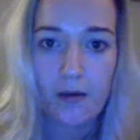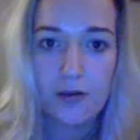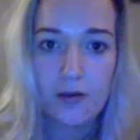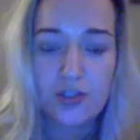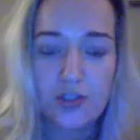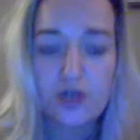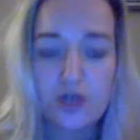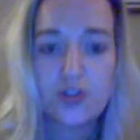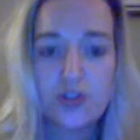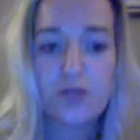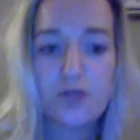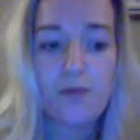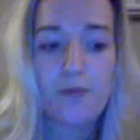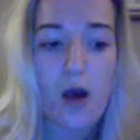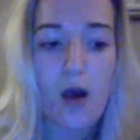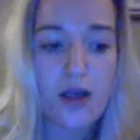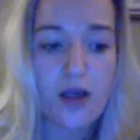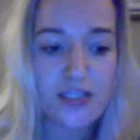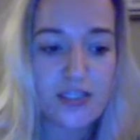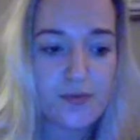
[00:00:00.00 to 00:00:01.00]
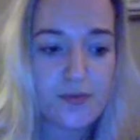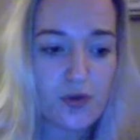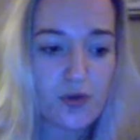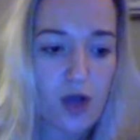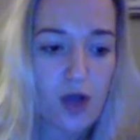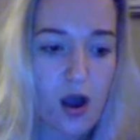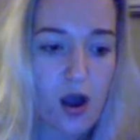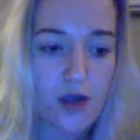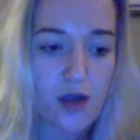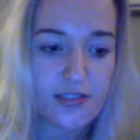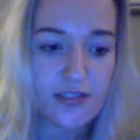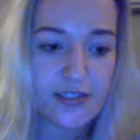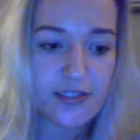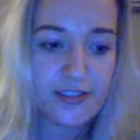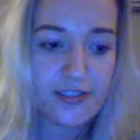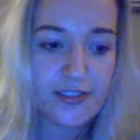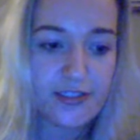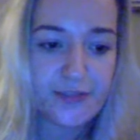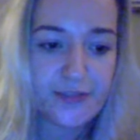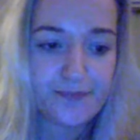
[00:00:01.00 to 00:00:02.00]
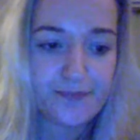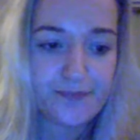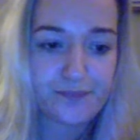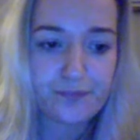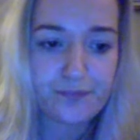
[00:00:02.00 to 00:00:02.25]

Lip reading: So some possible causes.